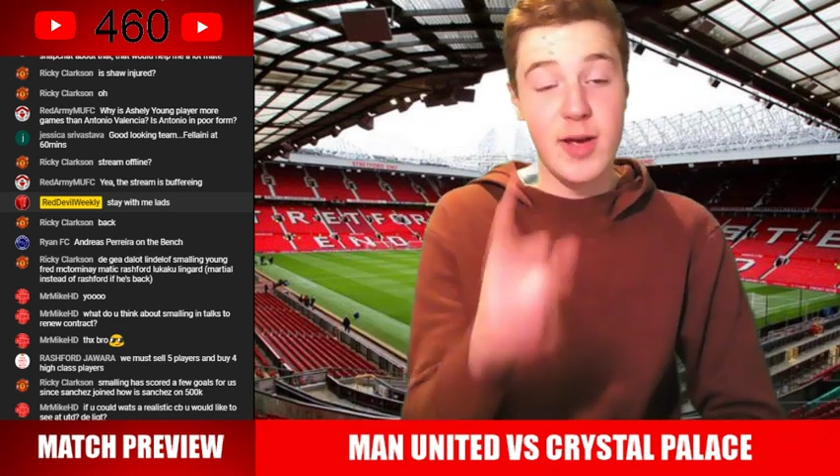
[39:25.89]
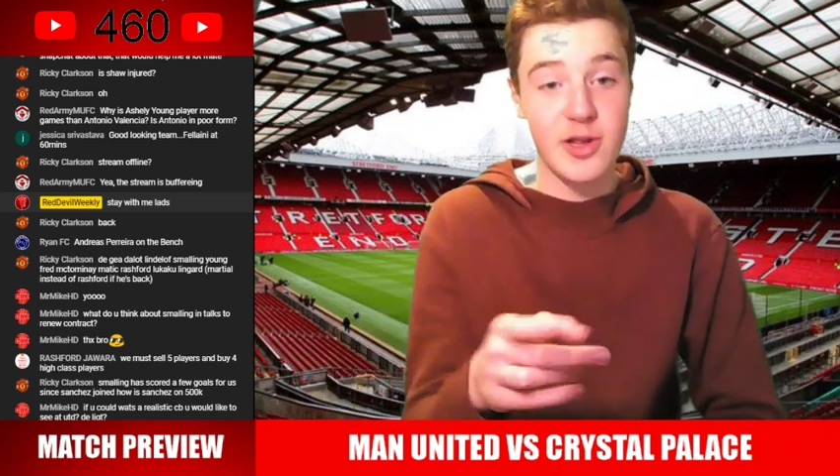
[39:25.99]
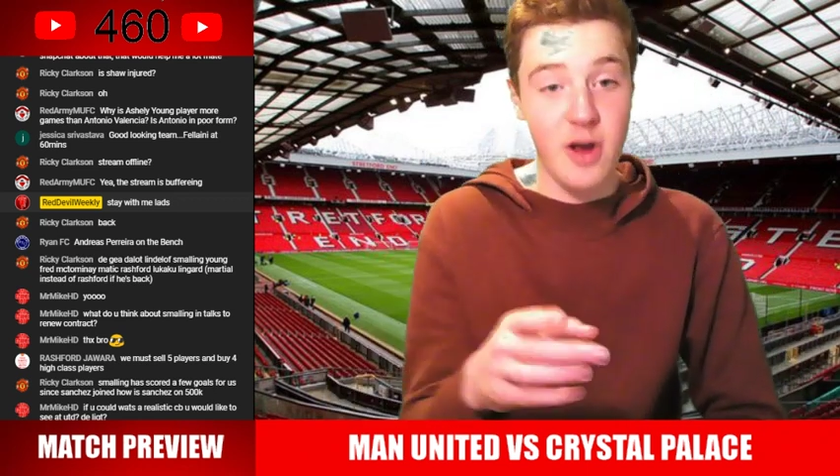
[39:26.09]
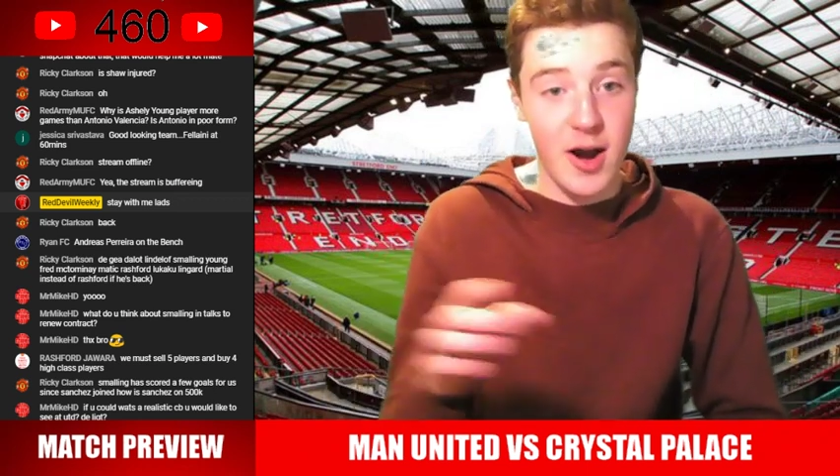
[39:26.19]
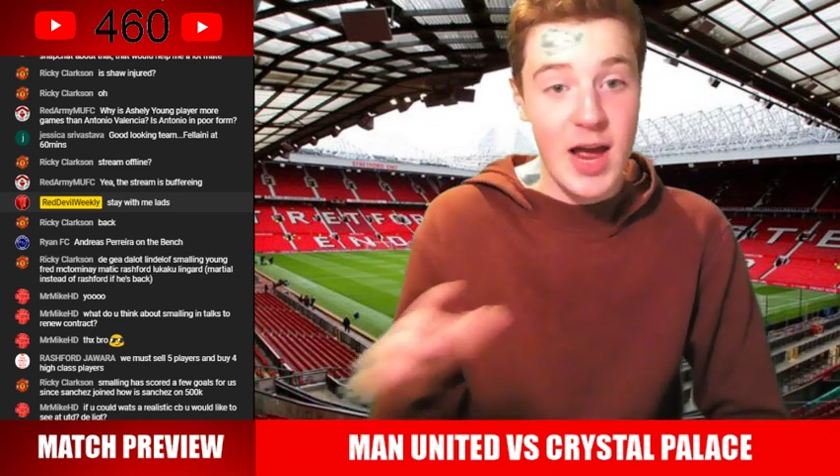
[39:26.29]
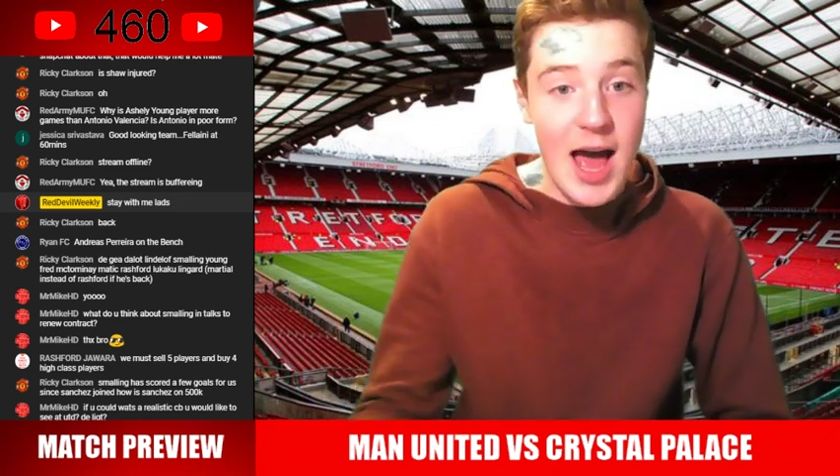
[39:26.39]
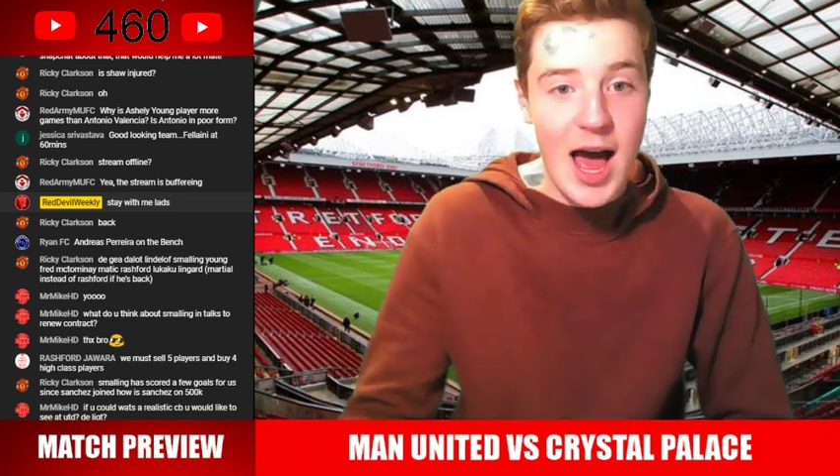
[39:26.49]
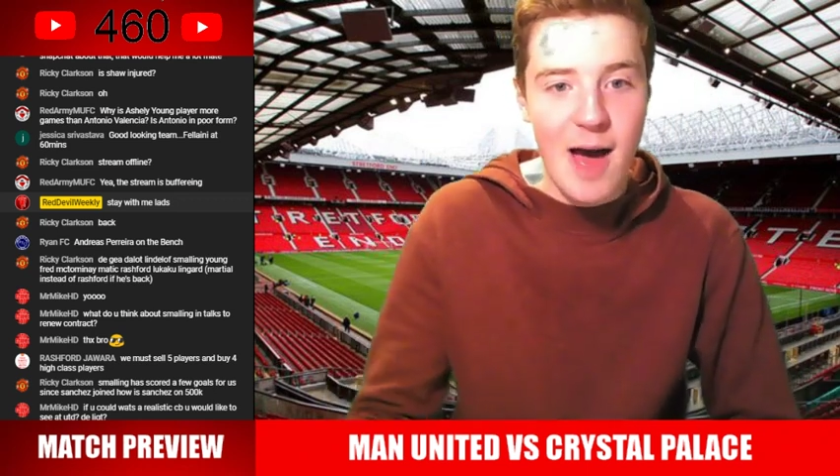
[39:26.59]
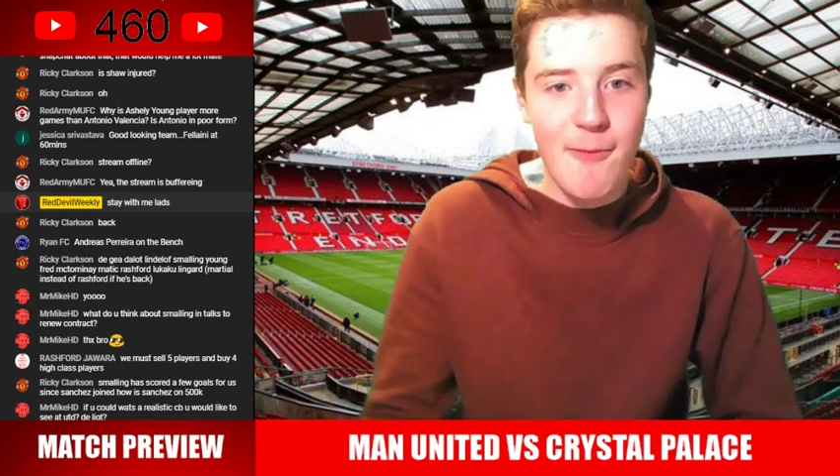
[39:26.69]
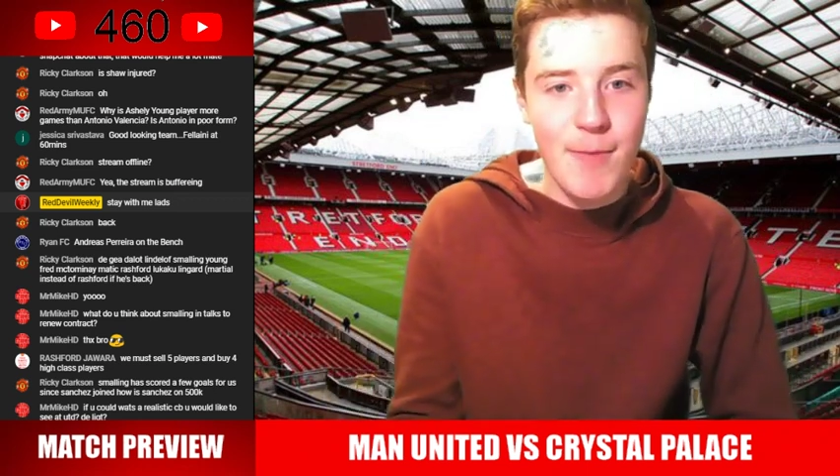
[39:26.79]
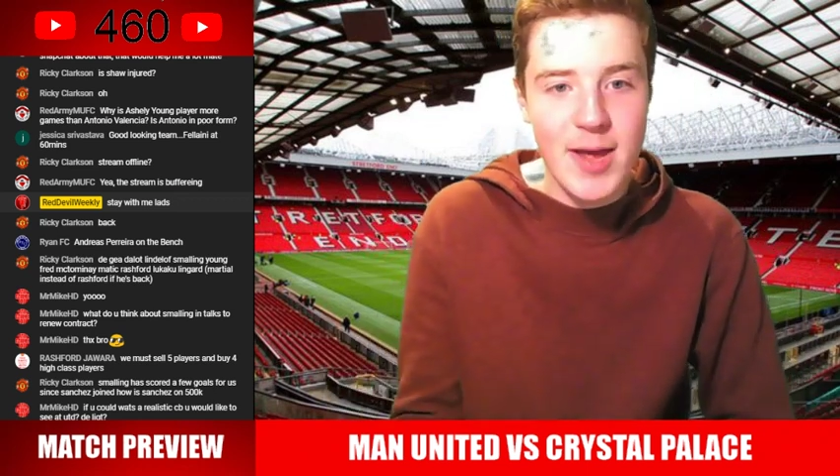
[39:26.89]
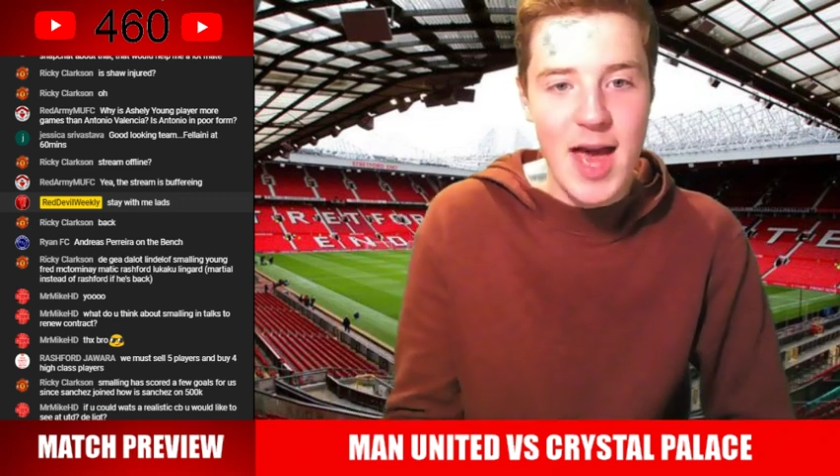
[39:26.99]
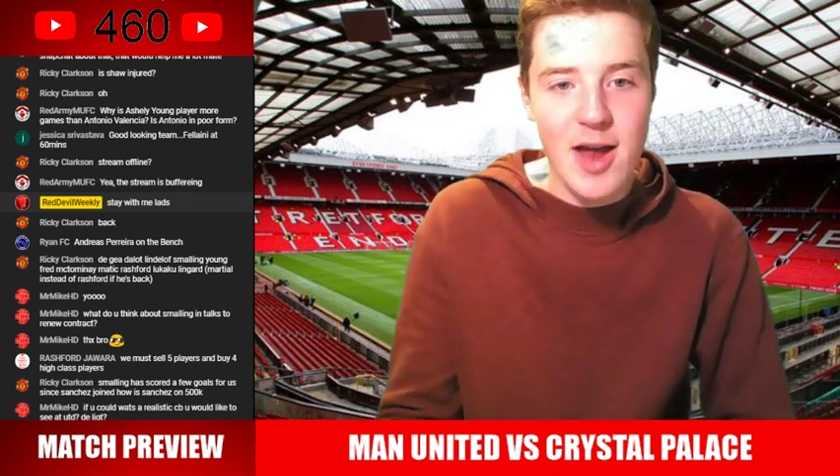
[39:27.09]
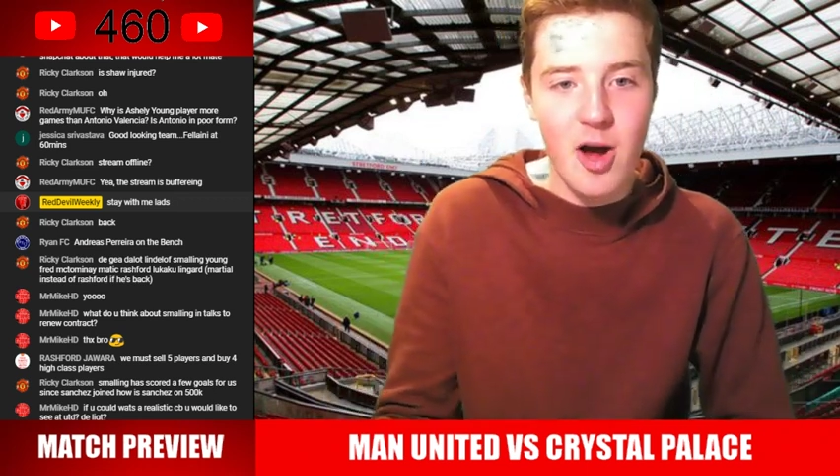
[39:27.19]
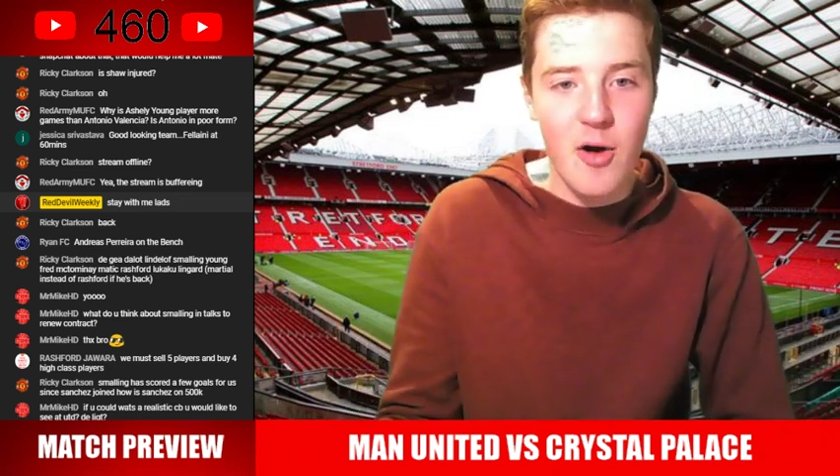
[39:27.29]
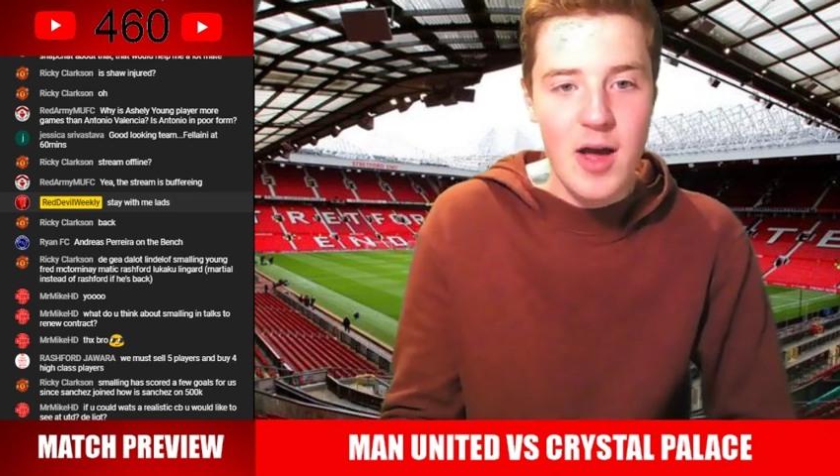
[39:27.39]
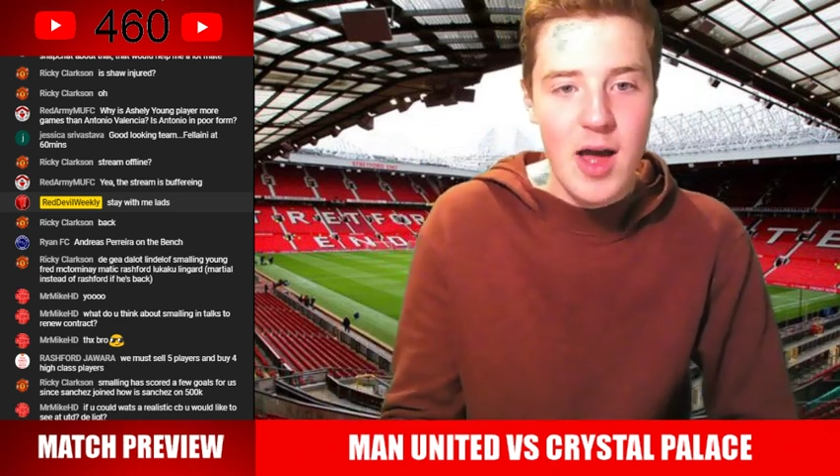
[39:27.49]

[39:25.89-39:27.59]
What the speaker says: Sorry. But yeah, no.